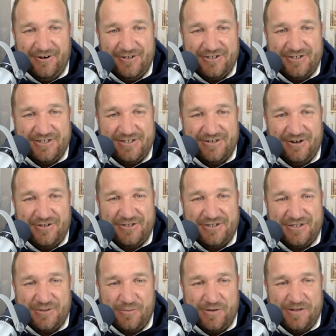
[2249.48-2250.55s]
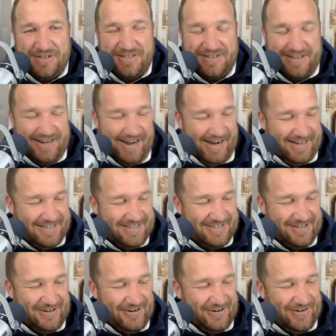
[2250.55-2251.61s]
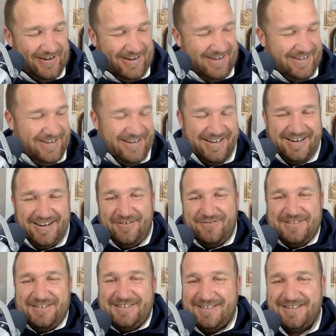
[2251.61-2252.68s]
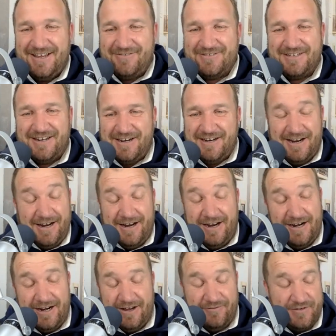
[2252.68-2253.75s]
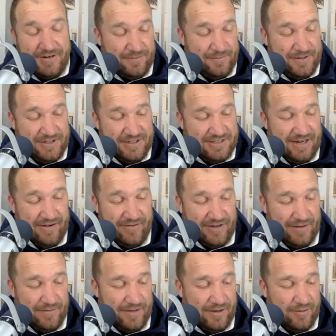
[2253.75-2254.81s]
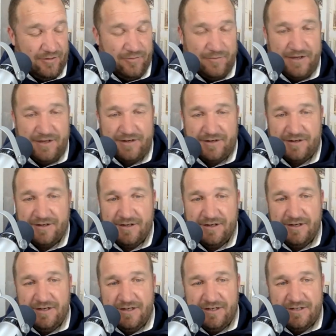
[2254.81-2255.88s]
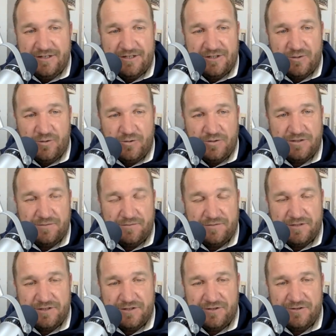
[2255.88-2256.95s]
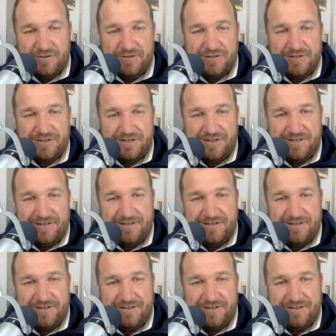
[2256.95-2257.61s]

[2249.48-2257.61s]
just not just the wheels and the lights. So uh, yeah, he loves it. He loves it, and I I love it. I mean, just having him there with me, and it's just awesome. So so yeah.